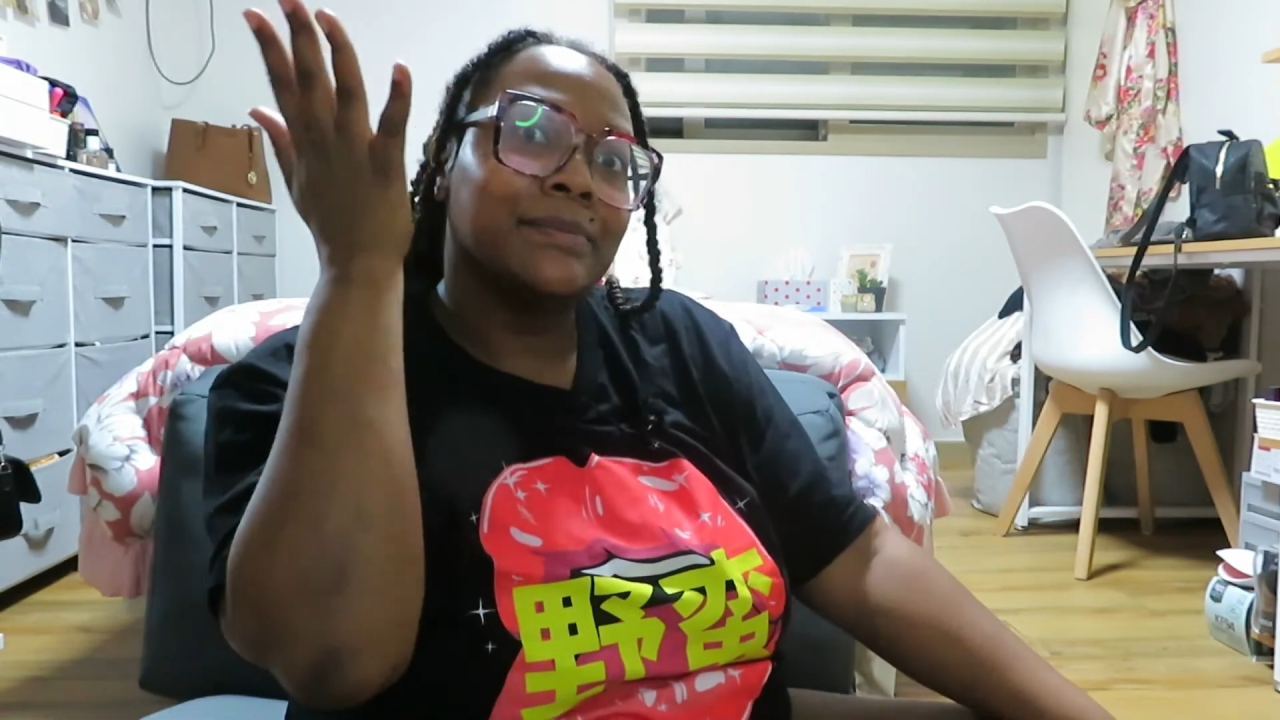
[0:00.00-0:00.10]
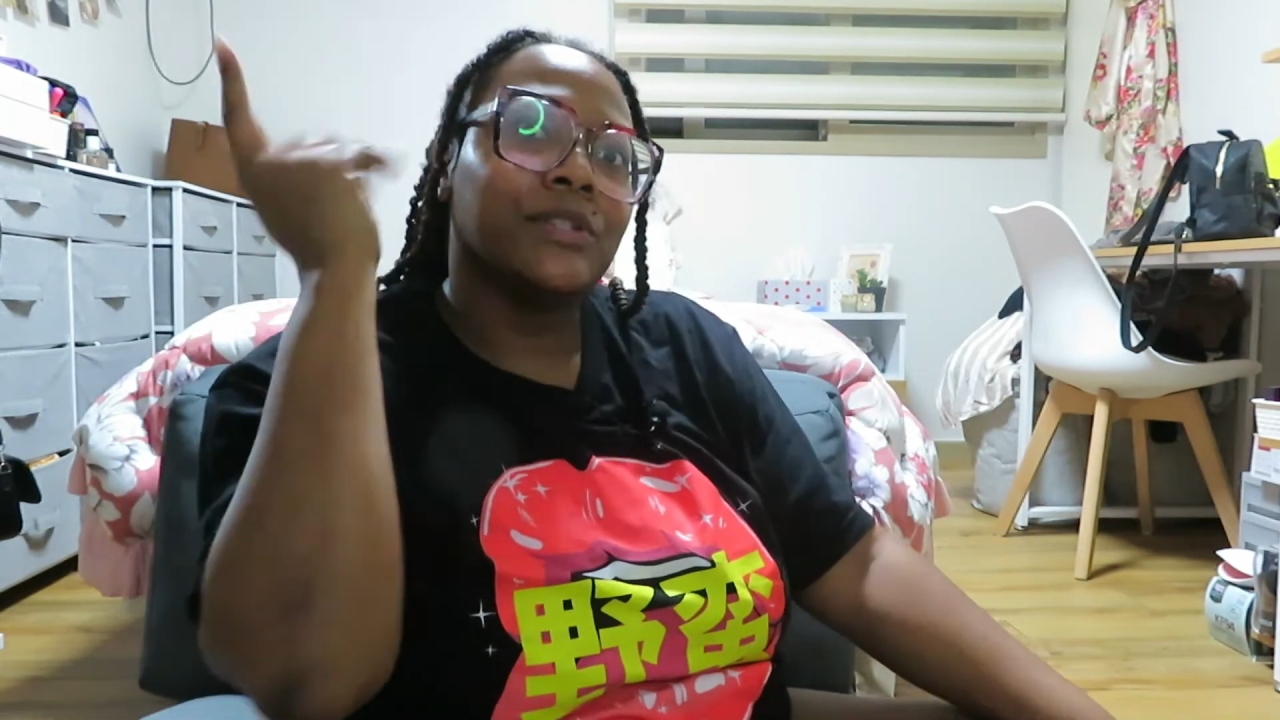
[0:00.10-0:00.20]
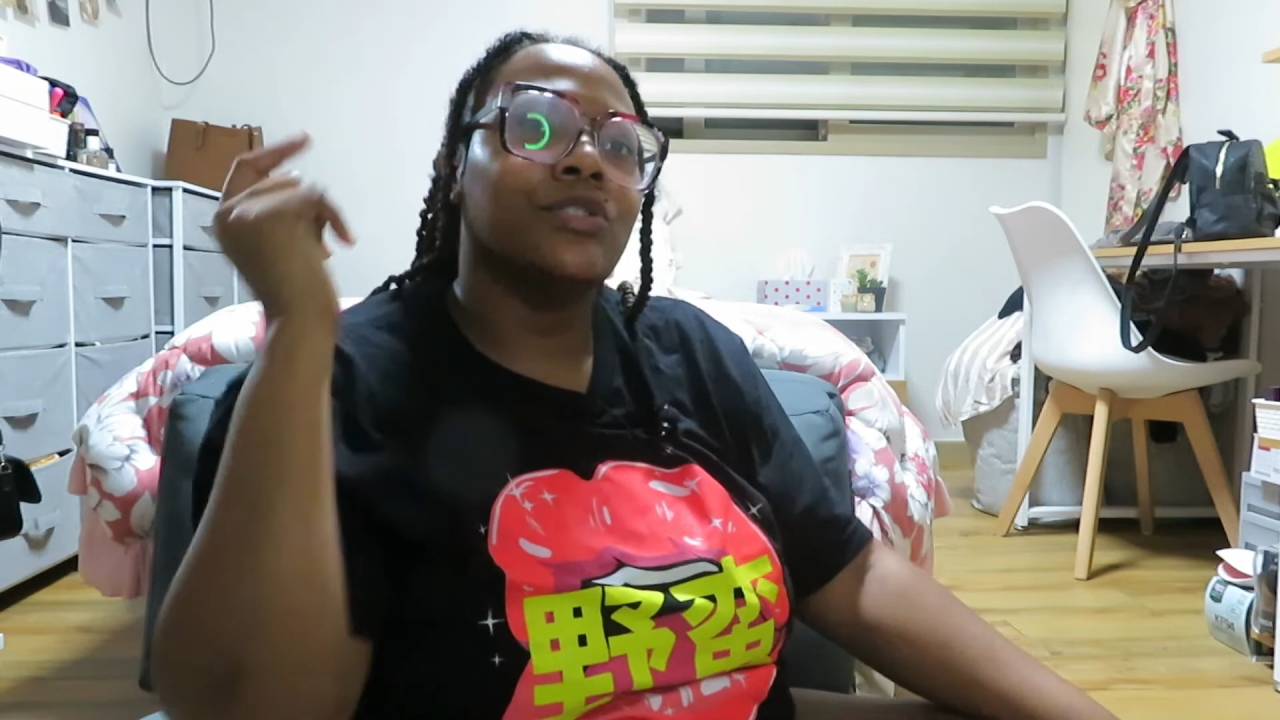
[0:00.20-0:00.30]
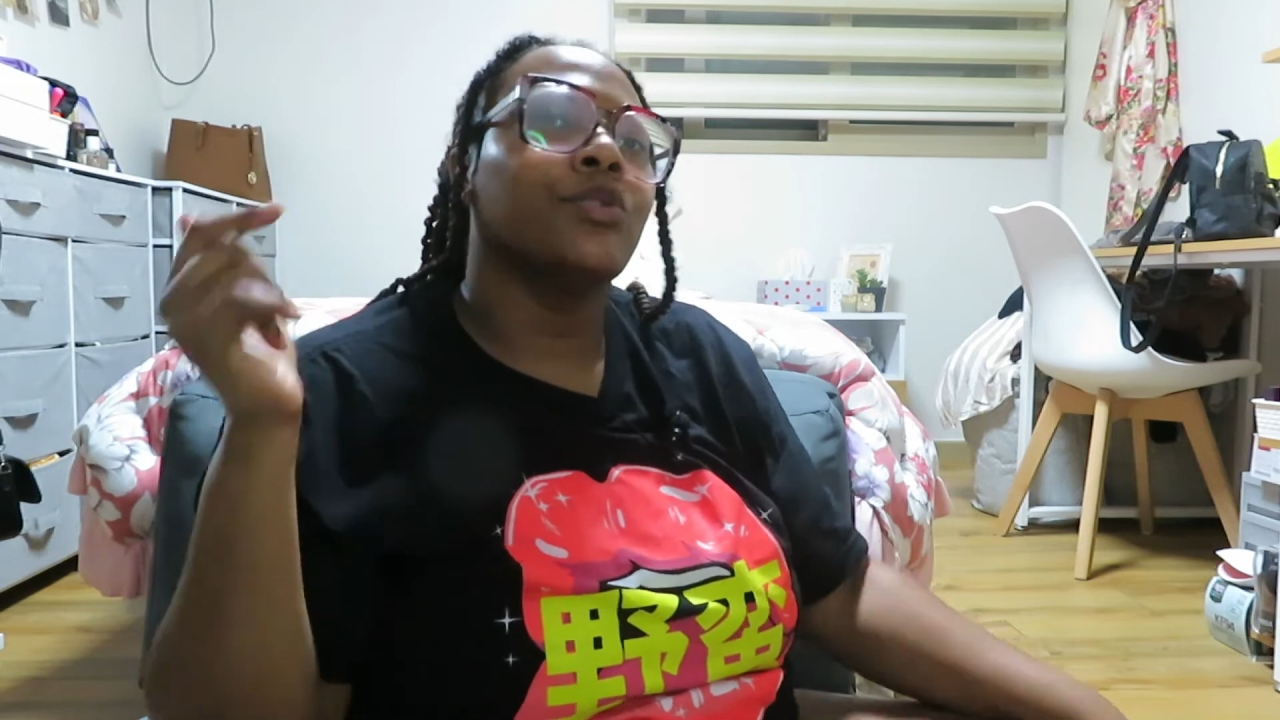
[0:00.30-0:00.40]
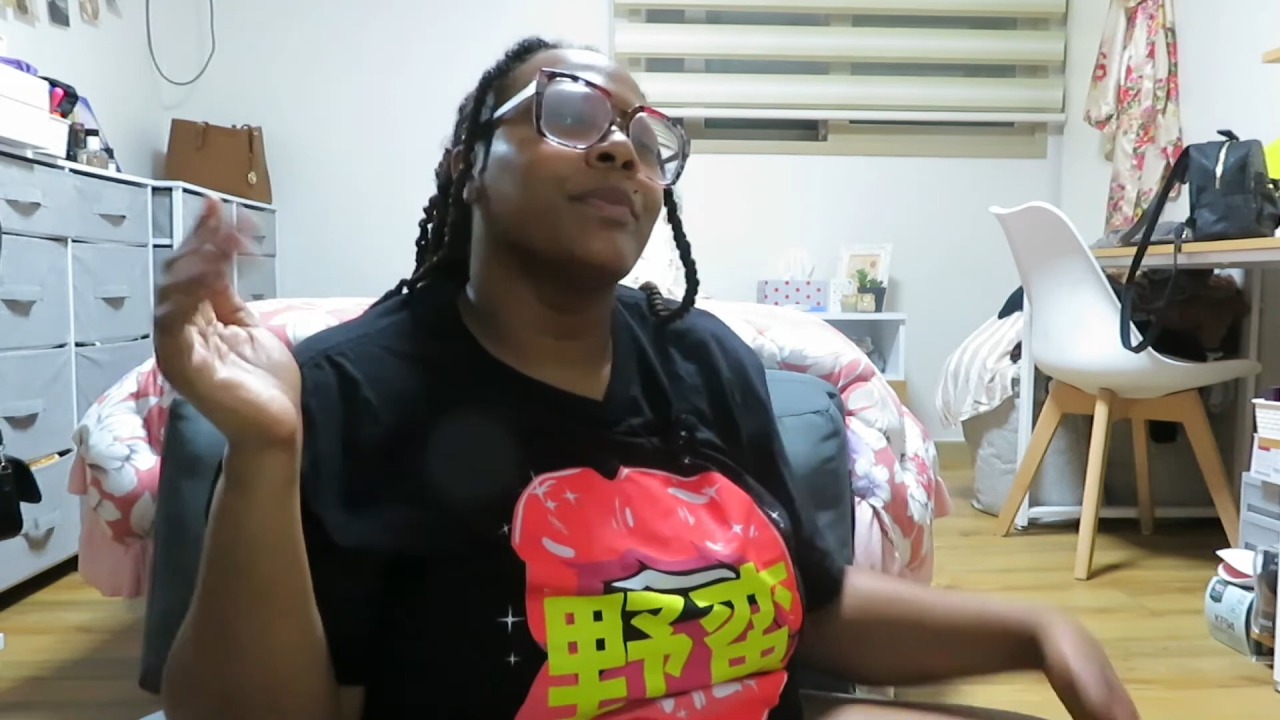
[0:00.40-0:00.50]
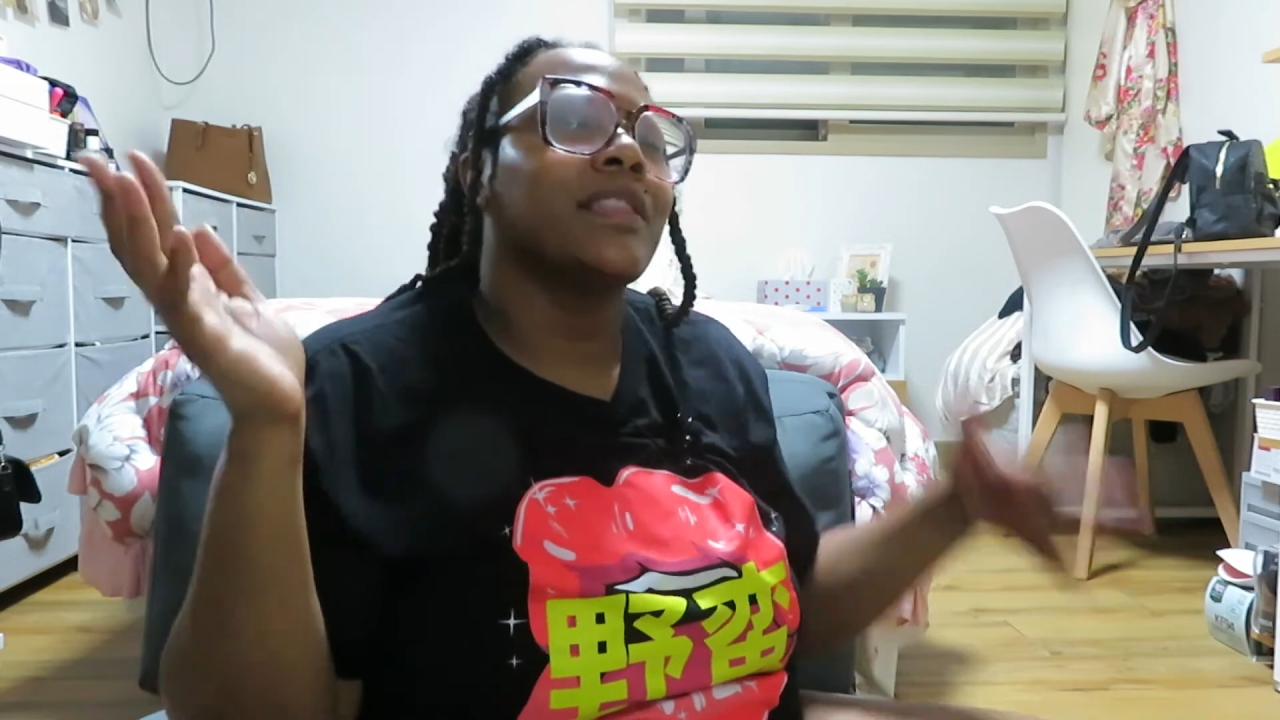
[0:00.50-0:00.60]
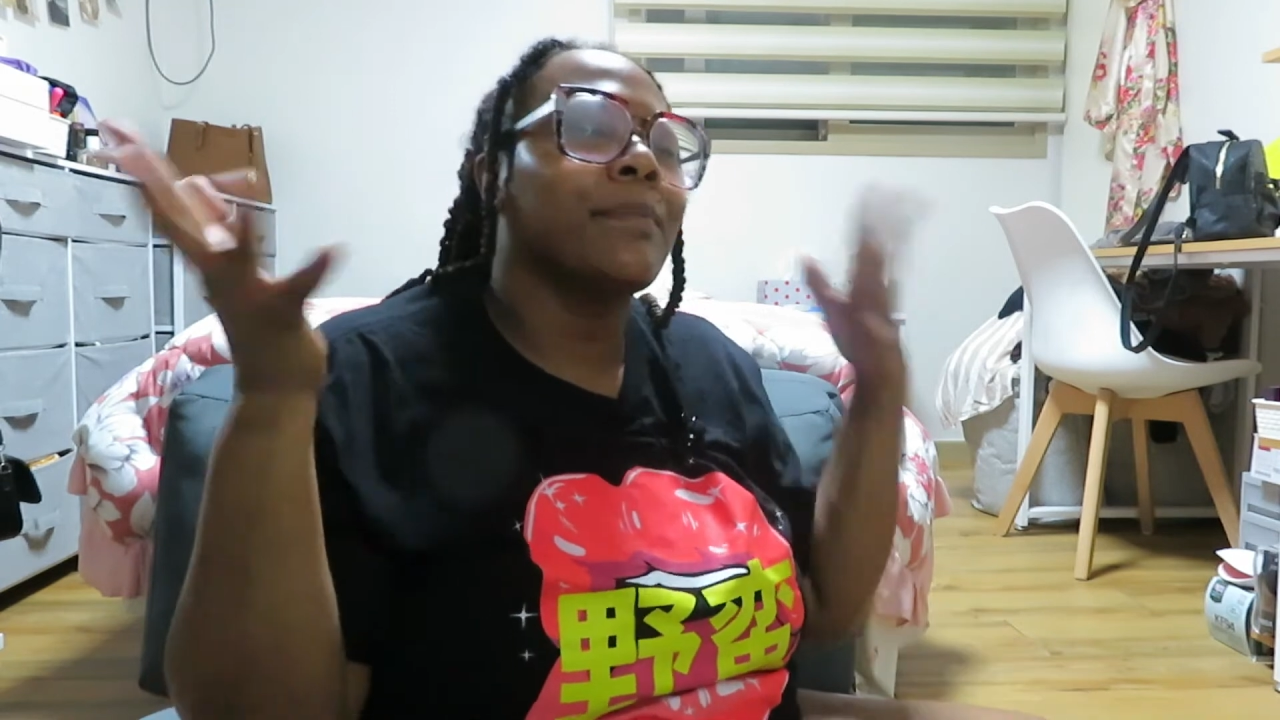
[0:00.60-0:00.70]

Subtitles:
me too, but